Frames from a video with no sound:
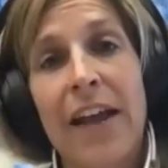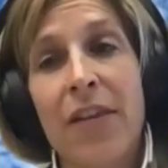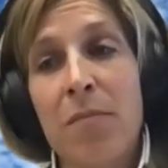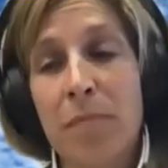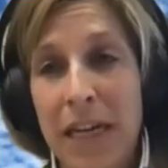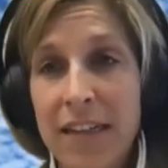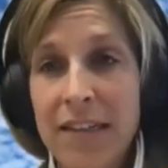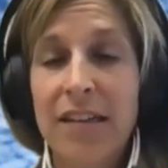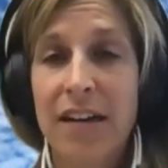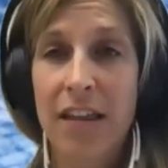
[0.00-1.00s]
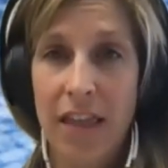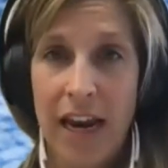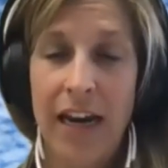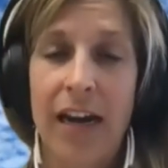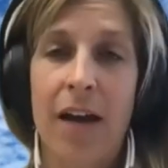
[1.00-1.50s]
And the biggest
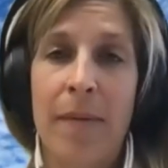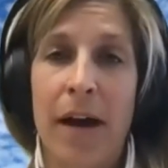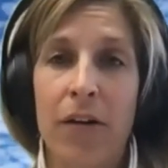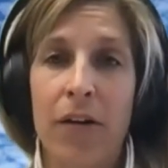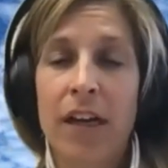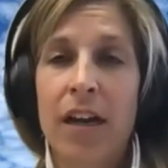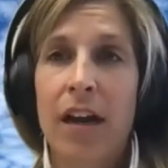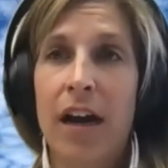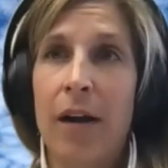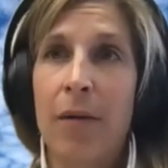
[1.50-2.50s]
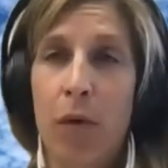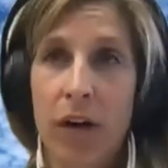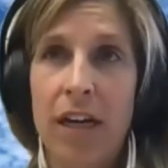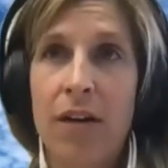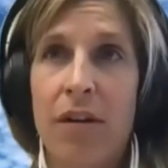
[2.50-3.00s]
thing about um,
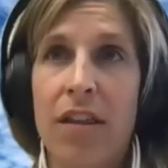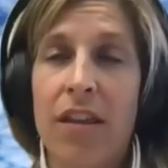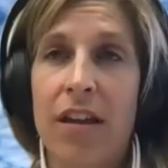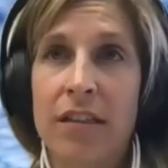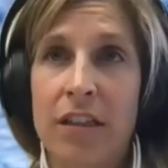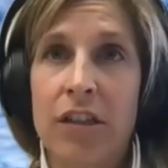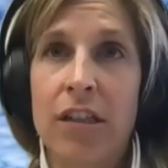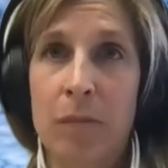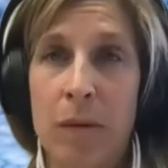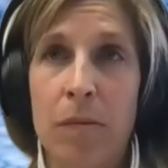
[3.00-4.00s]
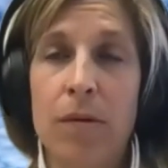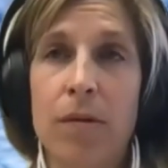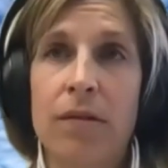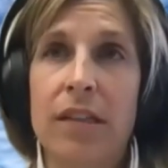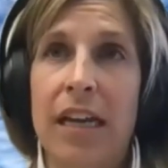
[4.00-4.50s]
working with Indigenous
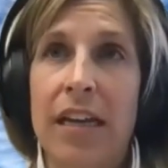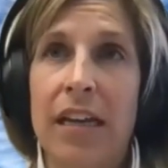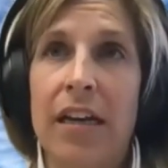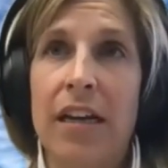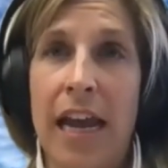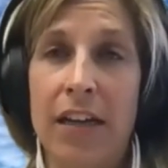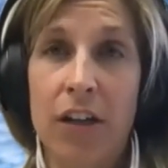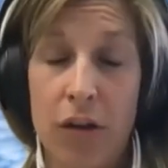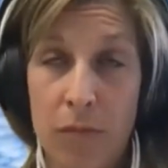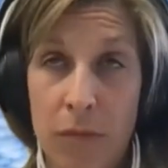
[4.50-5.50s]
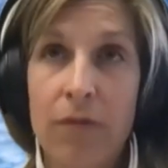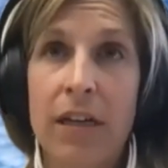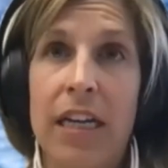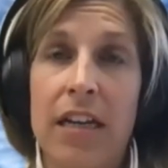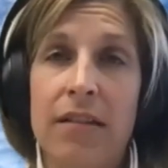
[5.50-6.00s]
peoples in and
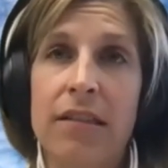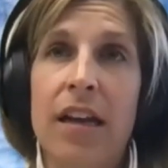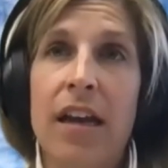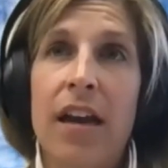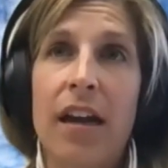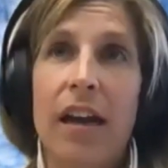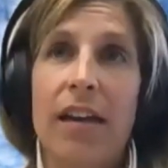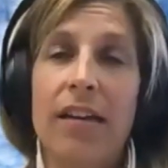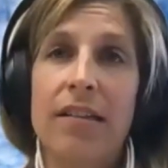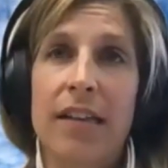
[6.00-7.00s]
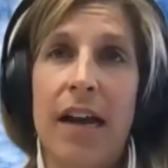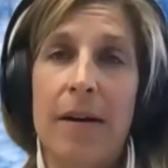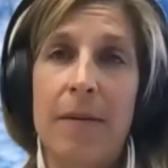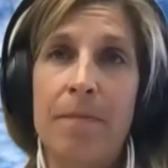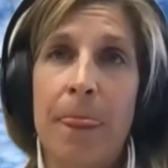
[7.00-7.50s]
communities is
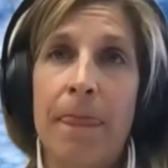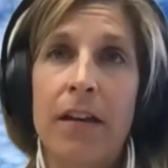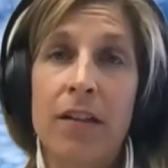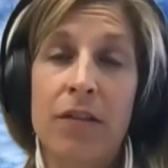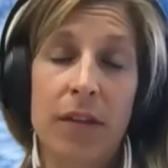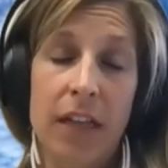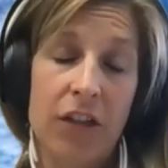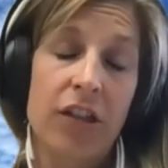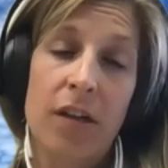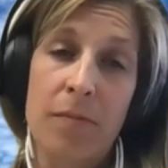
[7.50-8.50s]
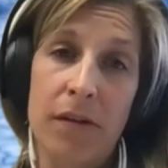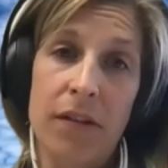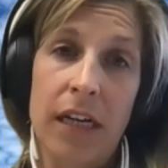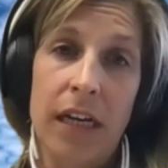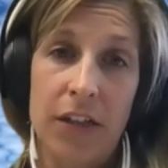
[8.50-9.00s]
um, is relationship
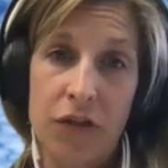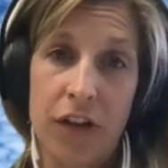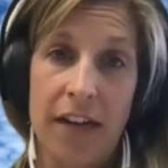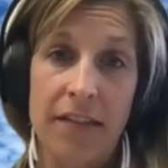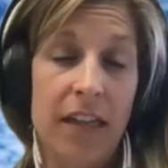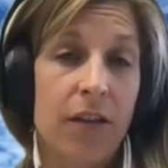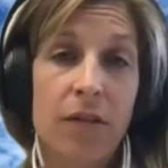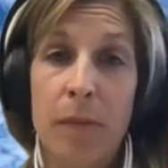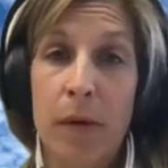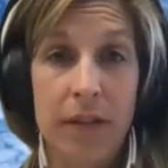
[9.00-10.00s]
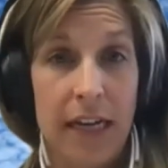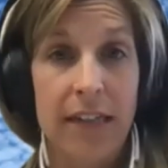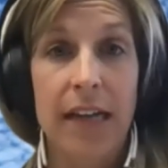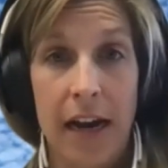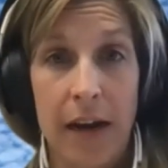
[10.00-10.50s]
building and trust and those both
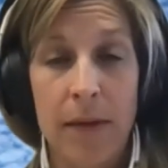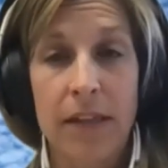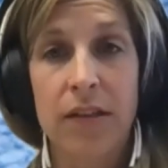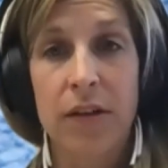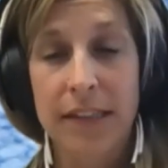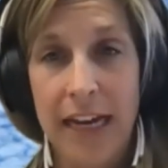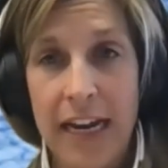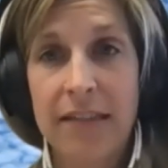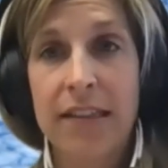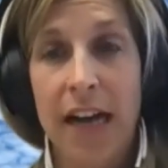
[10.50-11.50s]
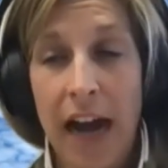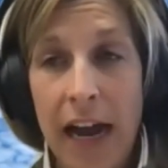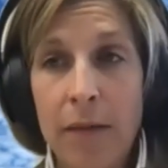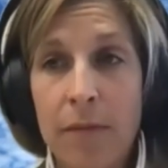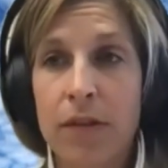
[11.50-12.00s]
take time and so it takes
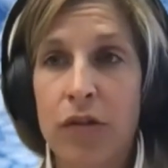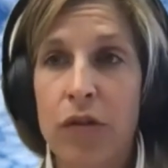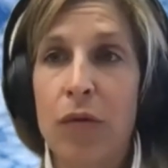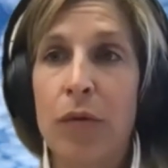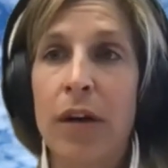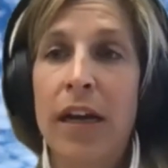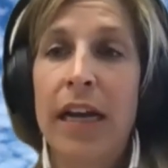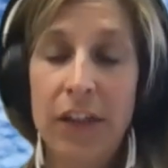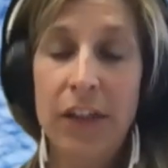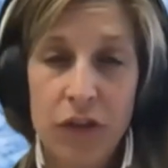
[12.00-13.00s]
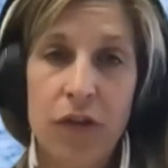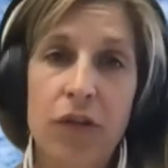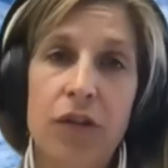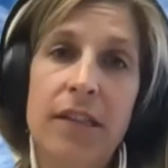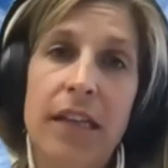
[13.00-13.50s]
time to
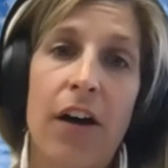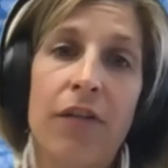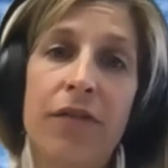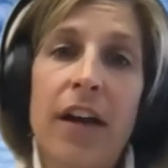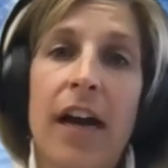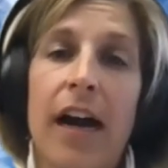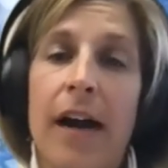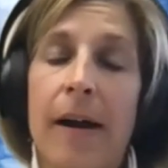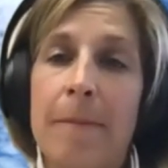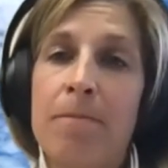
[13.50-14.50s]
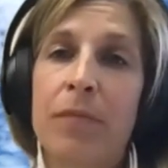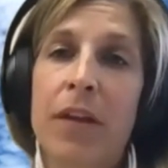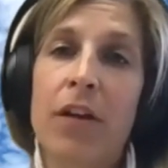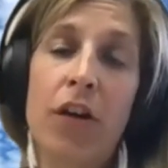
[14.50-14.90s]
introduce yourself um,